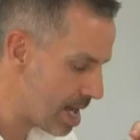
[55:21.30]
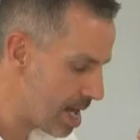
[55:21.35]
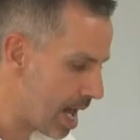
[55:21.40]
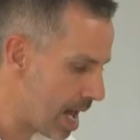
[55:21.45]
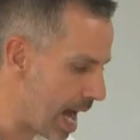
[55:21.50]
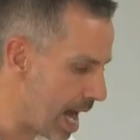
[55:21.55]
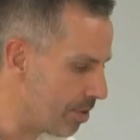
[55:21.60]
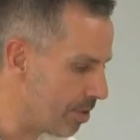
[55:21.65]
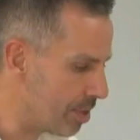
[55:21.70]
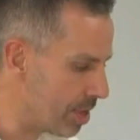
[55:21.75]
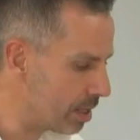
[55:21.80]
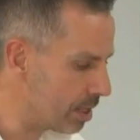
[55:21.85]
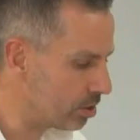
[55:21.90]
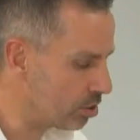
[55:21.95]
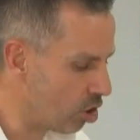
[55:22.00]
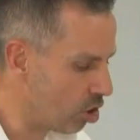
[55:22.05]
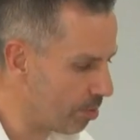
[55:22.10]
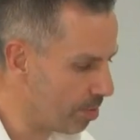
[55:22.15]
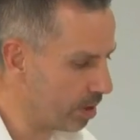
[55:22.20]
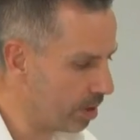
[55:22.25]
and their
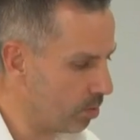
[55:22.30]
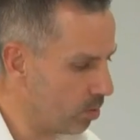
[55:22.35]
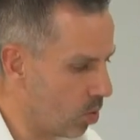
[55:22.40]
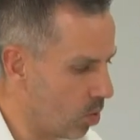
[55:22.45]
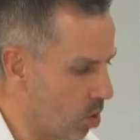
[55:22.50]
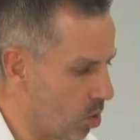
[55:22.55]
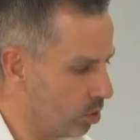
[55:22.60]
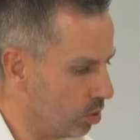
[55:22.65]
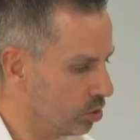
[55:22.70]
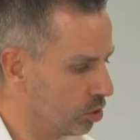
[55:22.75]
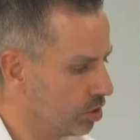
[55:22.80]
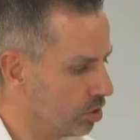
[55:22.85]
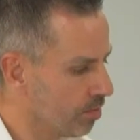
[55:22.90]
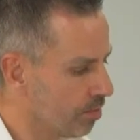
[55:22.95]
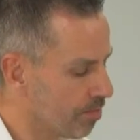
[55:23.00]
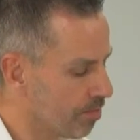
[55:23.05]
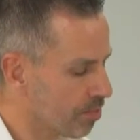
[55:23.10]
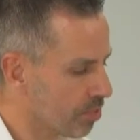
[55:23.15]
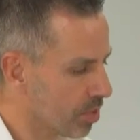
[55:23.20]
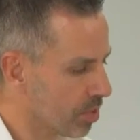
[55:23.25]
topic was
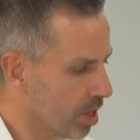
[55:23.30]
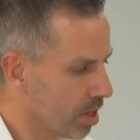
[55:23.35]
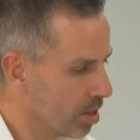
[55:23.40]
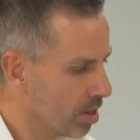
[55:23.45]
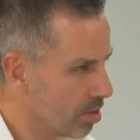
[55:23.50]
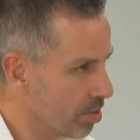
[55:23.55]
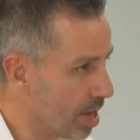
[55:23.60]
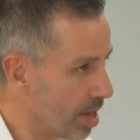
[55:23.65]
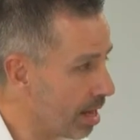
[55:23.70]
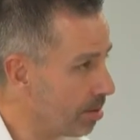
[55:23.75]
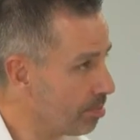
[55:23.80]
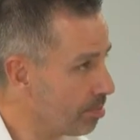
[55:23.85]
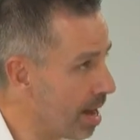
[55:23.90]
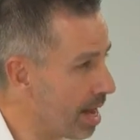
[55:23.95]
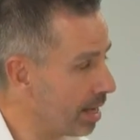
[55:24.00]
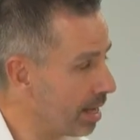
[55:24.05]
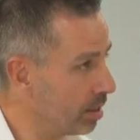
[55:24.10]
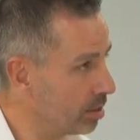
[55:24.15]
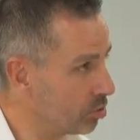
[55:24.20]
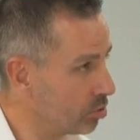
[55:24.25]
that
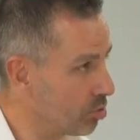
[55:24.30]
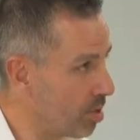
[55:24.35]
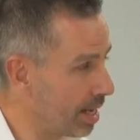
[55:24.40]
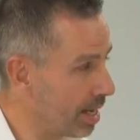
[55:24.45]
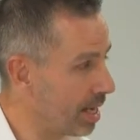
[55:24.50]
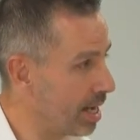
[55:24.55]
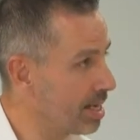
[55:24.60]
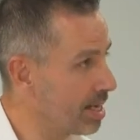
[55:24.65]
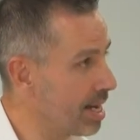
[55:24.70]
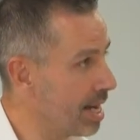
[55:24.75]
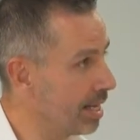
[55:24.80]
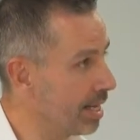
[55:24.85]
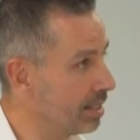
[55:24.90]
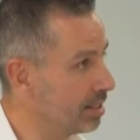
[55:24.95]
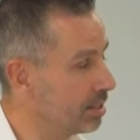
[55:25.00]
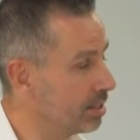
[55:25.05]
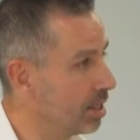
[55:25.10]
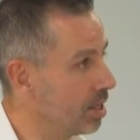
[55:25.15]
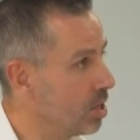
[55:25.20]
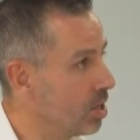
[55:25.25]
bank has
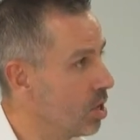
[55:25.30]
recognised